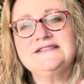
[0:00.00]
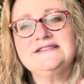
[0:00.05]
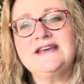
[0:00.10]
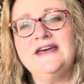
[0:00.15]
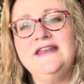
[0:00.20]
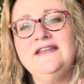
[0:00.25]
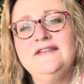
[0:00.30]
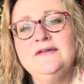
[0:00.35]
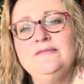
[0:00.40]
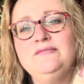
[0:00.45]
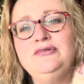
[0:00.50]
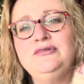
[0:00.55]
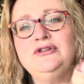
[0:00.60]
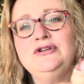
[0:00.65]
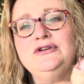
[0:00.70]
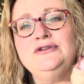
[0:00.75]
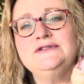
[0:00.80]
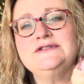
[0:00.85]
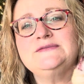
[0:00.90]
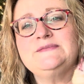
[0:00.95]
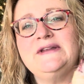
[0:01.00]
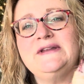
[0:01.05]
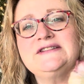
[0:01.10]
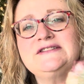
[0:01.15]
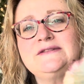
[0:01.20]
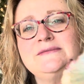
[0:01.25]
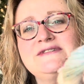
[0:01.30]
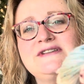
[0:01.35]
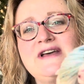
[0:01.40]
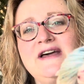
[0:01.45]
kind of the blues, but it's
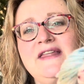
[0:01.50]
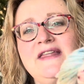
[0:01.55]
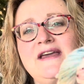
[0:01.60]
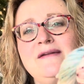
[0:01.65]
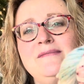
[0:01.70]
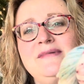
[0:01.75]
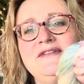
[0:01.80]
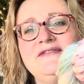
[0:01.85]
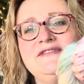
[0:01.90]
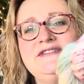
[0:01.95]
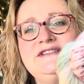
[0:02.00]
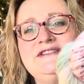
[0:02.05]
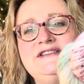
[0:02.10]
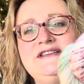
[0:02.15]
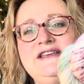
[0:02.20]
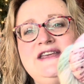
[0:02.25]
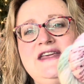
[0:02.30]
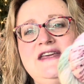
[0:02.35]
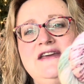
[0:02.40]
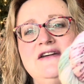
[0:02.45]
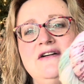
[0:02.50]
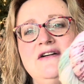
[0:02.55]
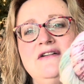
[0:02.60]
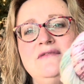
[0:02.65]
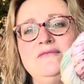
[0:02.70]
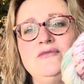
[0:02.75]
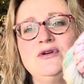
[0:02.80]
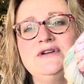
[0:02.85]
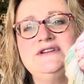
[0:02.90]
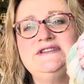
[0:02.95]
almost got like a bit of a teal,
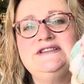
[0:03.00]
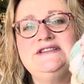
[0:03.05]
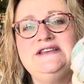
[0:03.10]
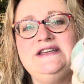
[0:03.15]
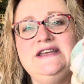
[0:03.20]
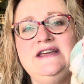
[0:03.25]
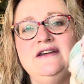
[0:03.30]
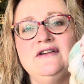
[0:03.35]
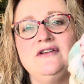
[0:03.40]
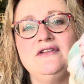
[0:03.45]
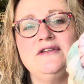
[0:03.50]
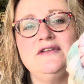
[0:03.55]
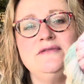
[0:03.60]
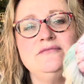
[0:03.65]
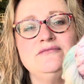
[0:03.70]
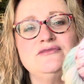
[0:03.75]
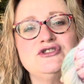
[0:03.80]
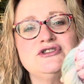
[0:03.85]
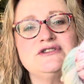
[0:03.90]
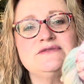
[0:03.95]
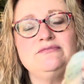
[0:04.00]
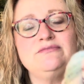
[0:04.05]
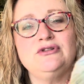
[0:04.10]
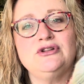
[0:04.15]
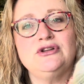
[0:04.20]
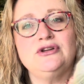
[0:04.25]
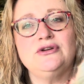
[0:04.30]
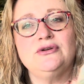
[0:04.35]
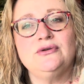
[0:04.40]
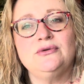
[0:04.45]
more teal than just
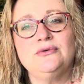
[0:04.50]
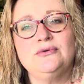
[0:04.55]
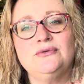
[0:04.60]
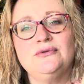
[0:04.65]
blue.